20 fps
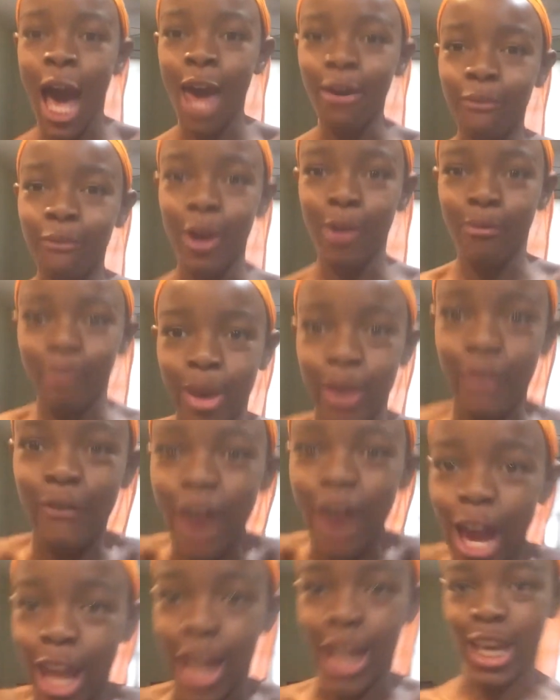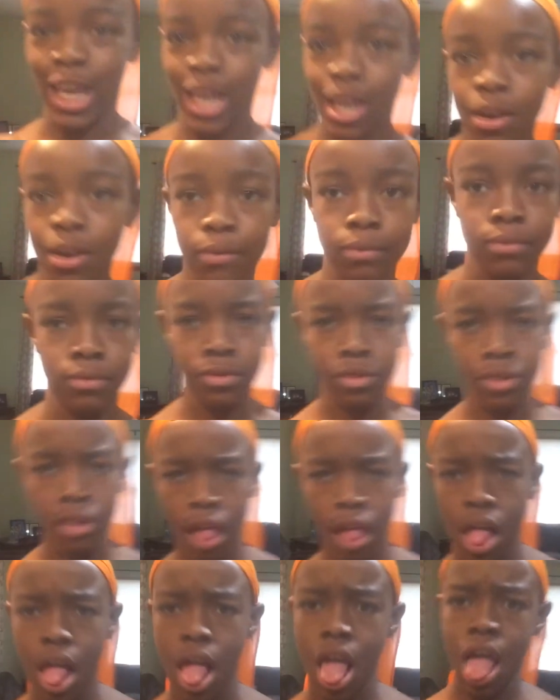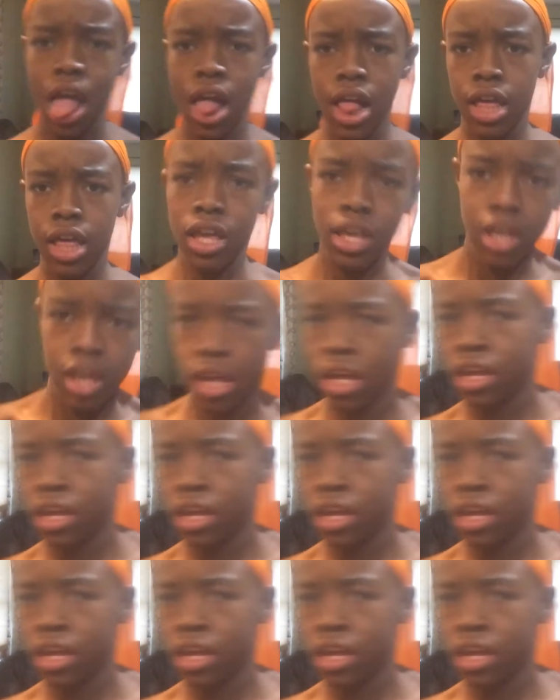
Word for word: I will be finding him. Hey.